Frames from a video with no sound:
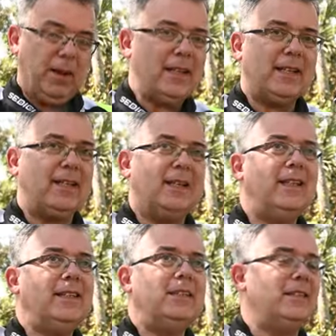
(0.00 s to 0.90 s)
mic that it
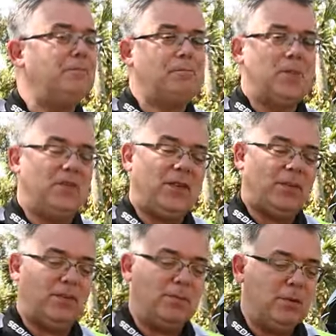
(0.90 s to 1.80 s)
is, it
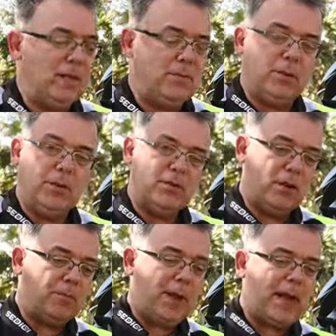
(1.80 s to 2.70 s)
sounds unbelievable. There's
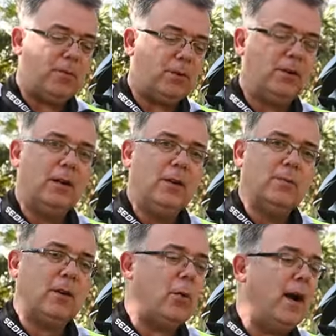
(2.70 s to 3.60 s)
no power
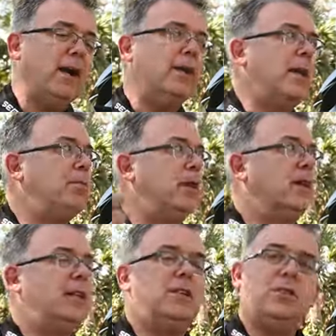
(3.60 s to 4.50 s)
required. I plug
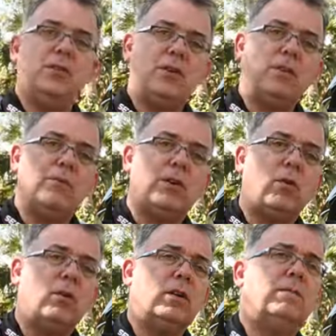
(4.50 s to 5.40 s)
it into a Sony
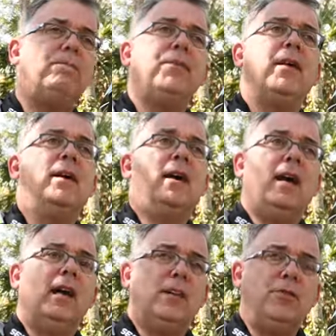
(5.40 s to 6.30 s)
recorder
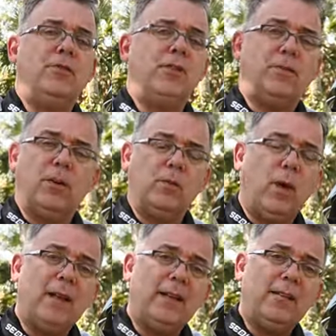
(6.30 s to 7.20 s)
and use it for
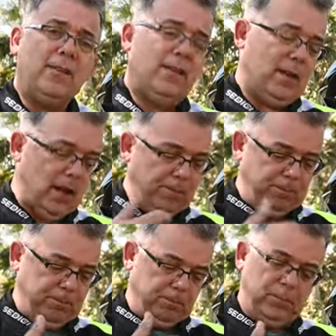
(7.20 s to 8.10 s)
weddings. I
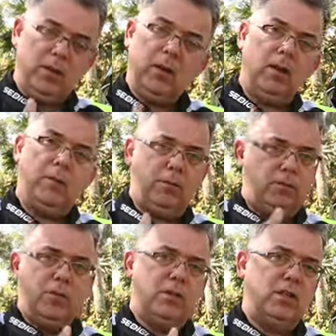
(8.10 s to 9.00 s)
uh,
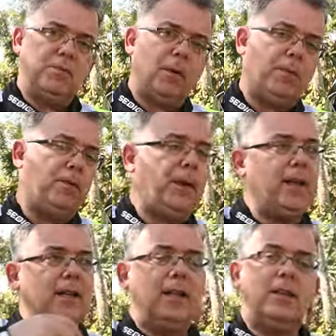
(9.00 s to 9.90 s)
use this purple
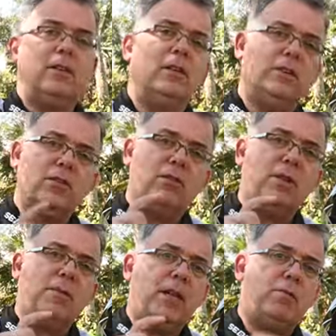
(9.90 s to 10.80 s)
panda into a little
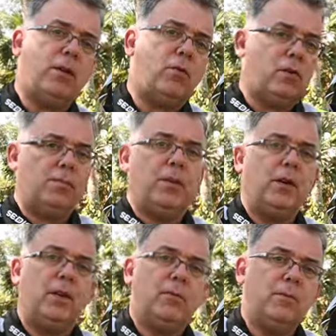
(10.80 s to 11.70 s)
Sony mini recorder, put it
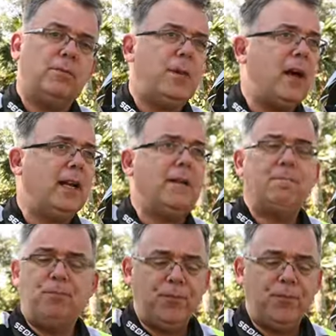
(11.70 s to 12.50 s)
in the groom's pocket,